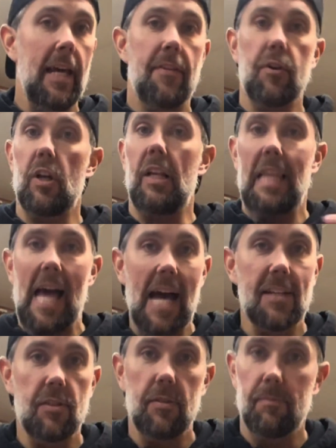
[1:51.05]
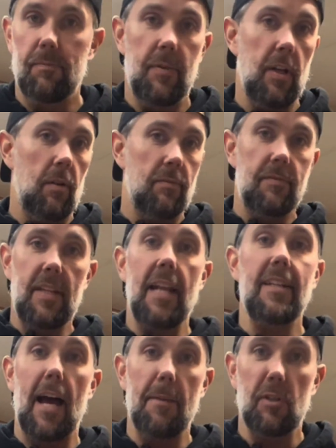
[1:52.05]
They're going to last you know
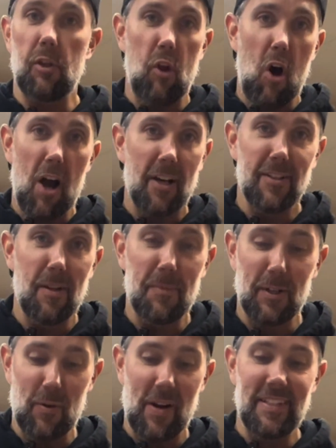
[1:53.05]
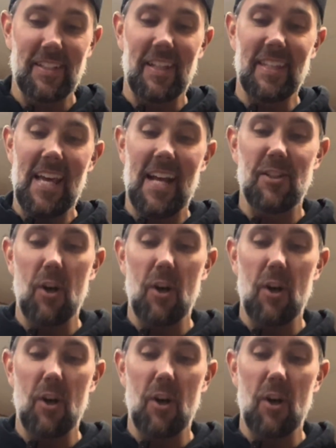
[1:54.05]
10 times as long, something crazy like that.